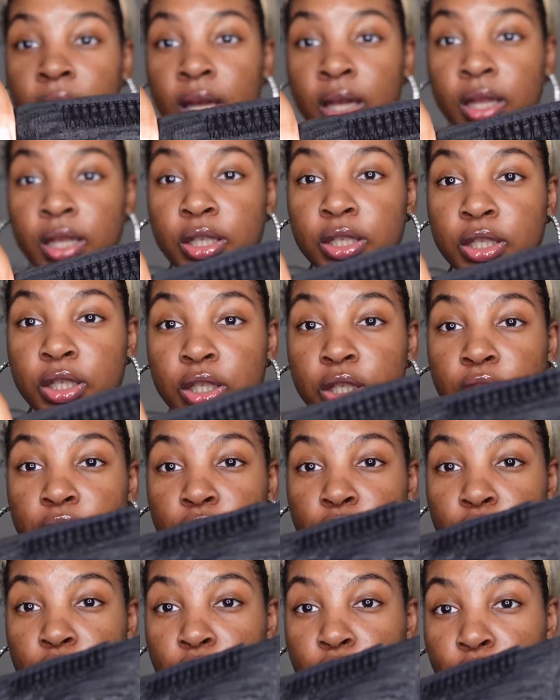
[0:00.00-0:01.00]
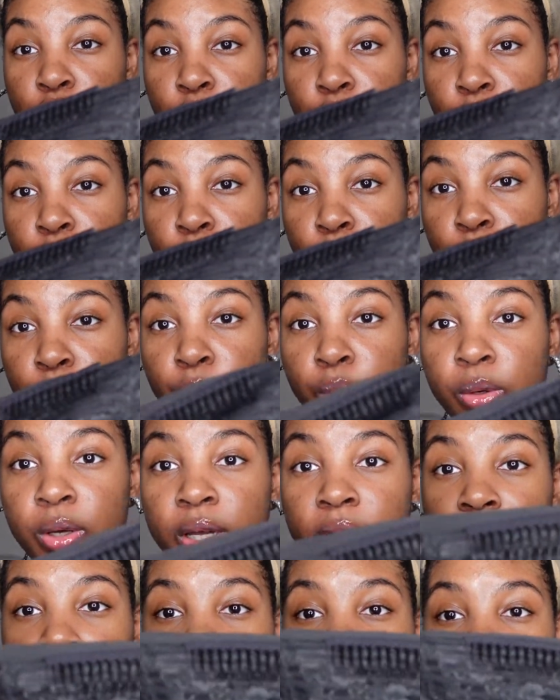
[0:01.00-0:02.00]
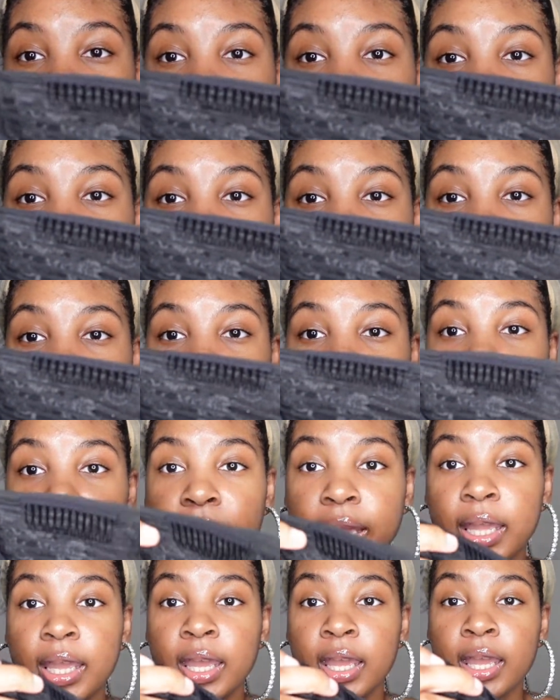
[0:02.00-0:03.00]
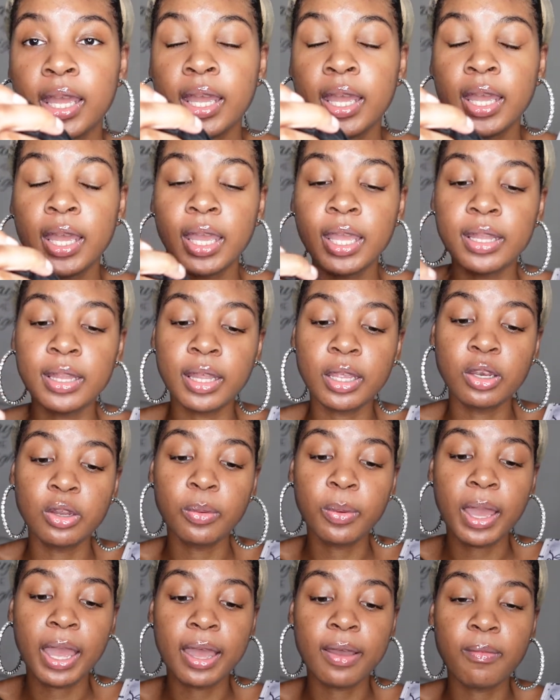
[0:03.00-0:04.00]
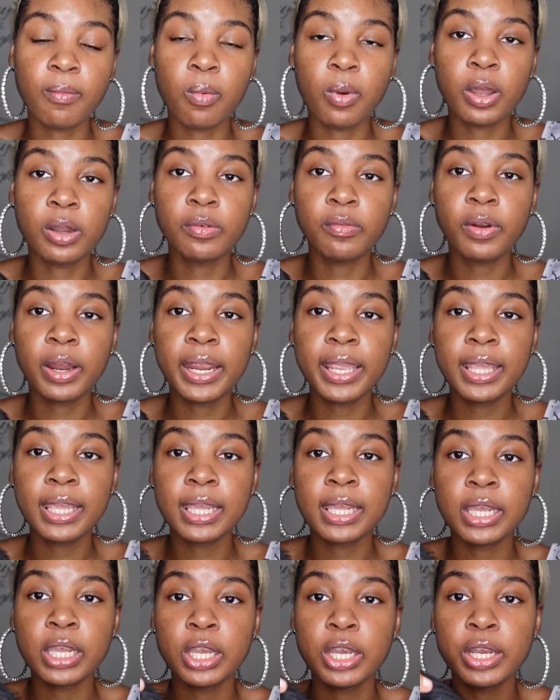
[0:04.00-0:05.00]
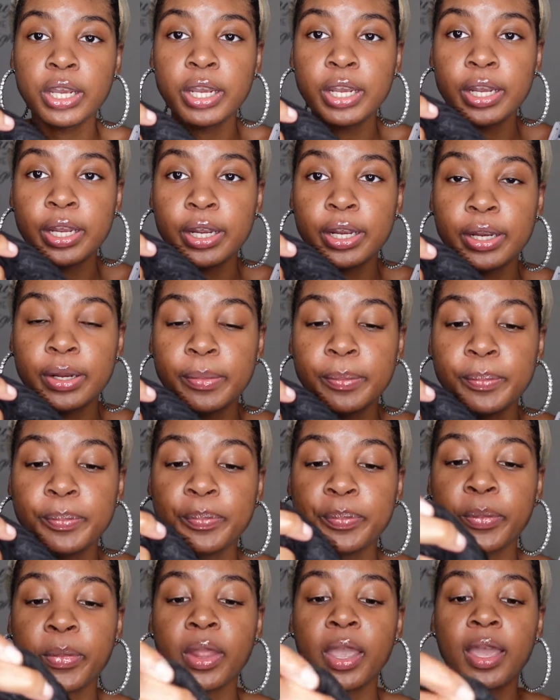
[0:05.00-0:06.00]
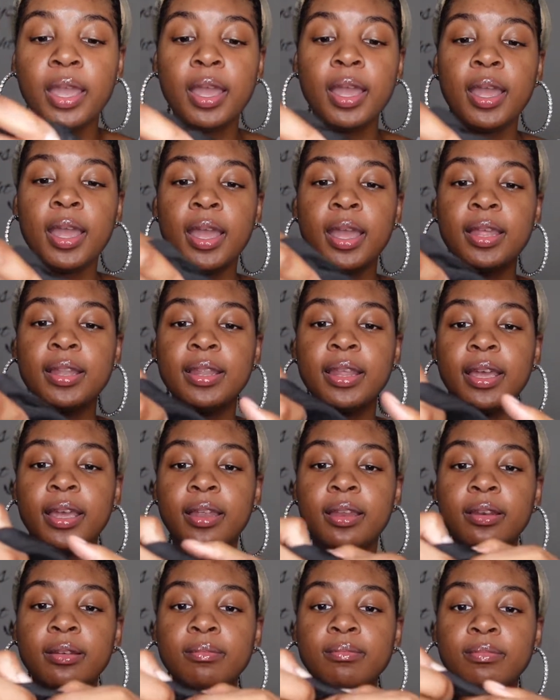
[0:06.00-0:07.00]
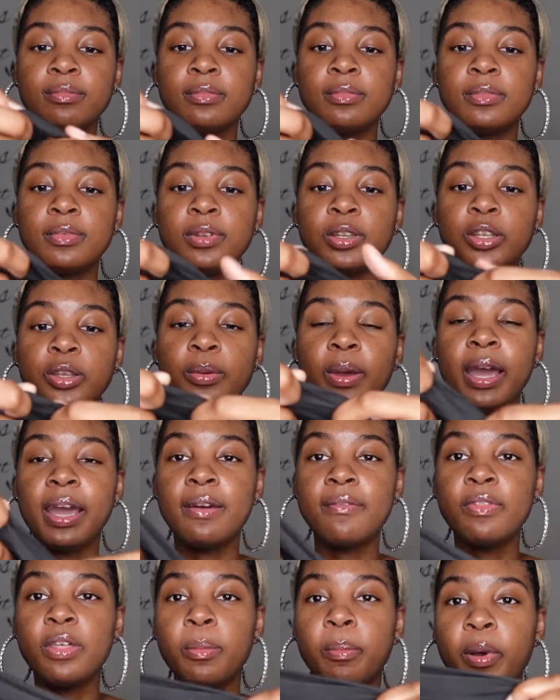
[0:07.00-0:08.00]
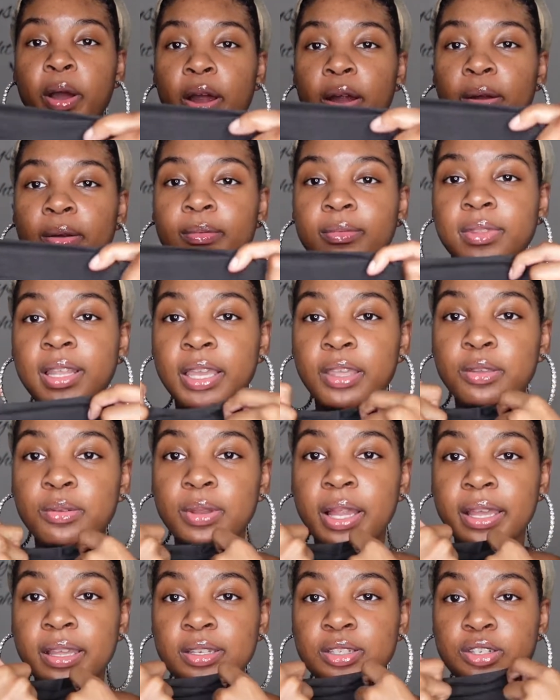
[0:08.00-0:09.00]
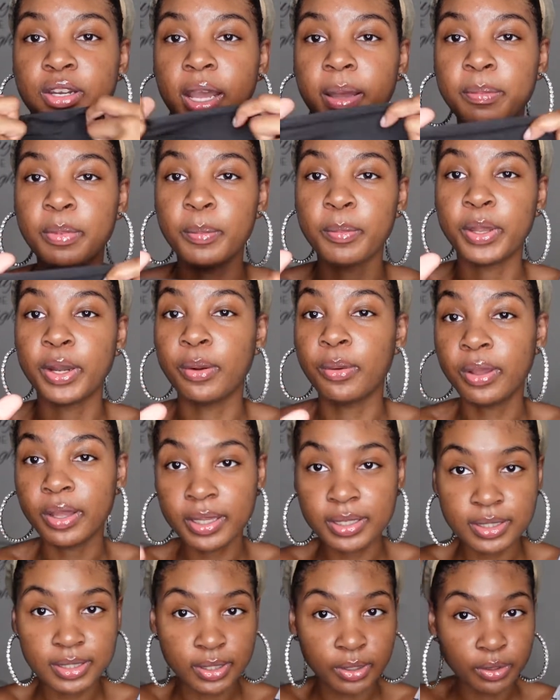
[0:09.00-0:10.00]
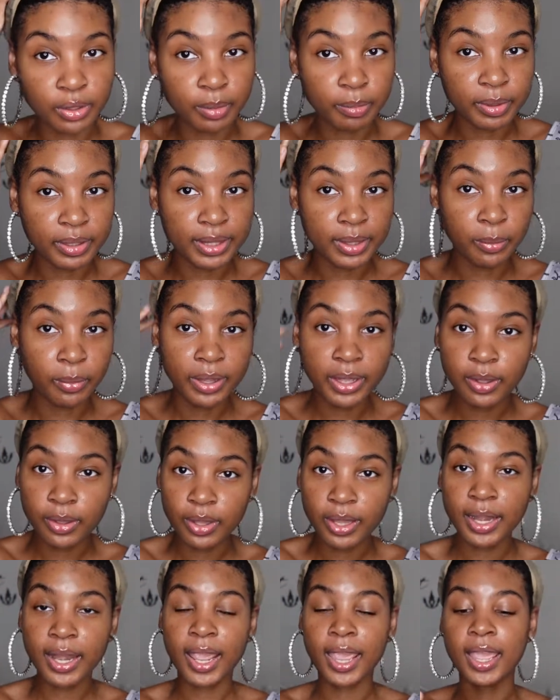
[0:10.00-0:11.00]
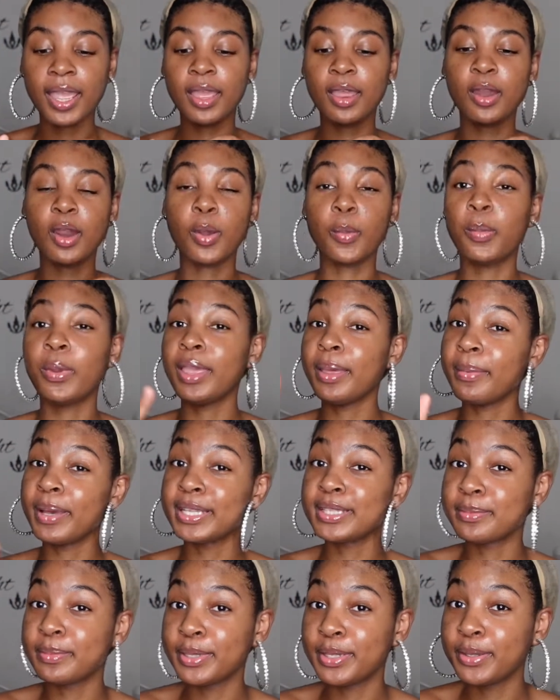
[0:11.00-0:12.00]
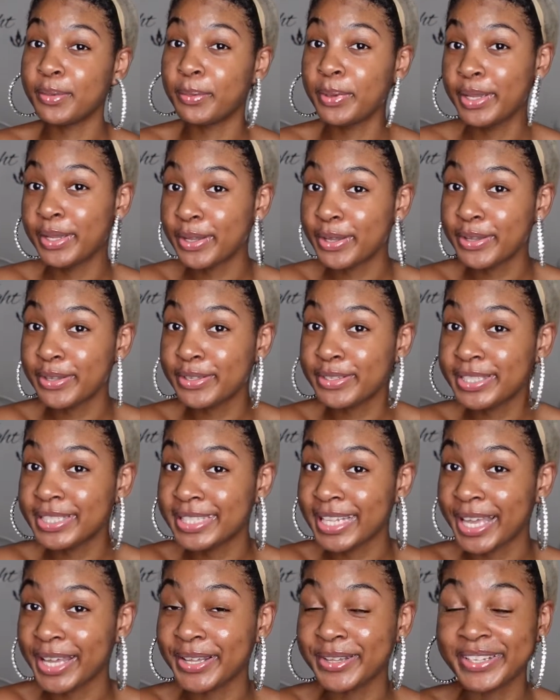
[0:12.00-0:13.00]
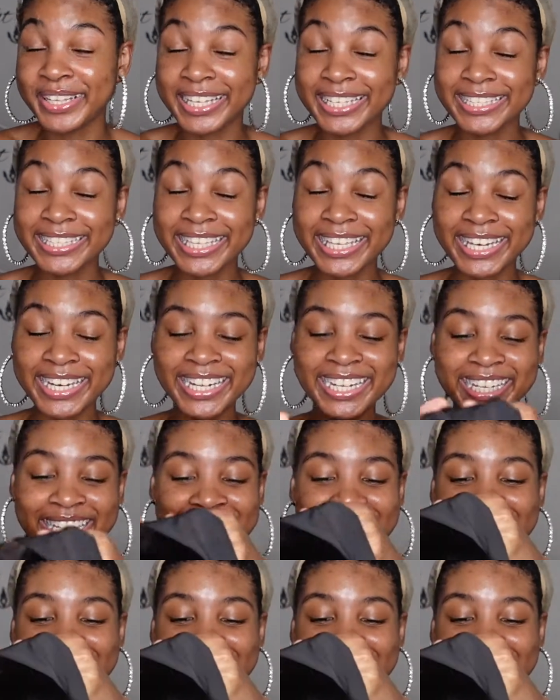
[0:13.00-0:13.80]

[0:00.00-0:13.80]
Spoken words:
this is 2, this is 3, and then you have 1 right here, and then you have the part that you like strap and put it on so you can put the wig on. And we about to put the wig on, so let's get it.